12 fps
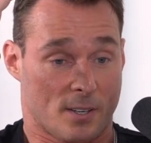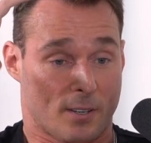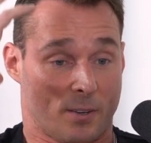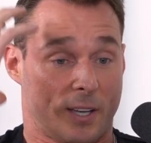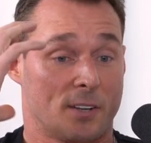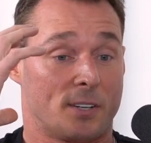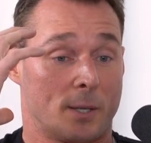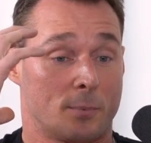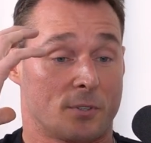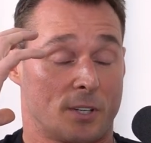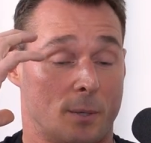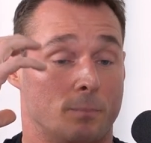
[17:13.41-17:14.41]
you hit your deep
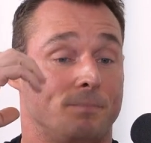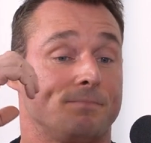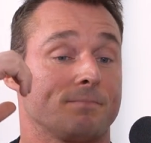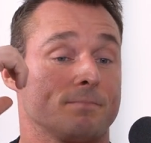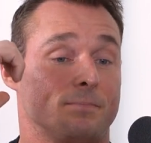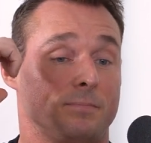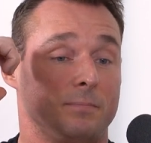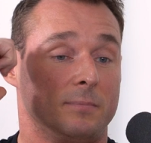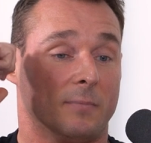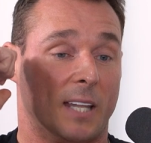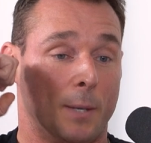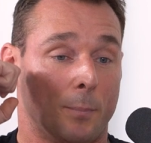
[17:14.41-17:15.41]
sleep,
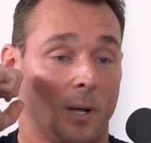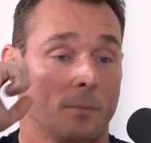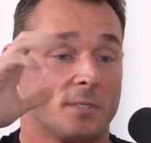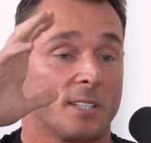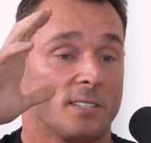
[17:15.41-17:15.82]
it pumps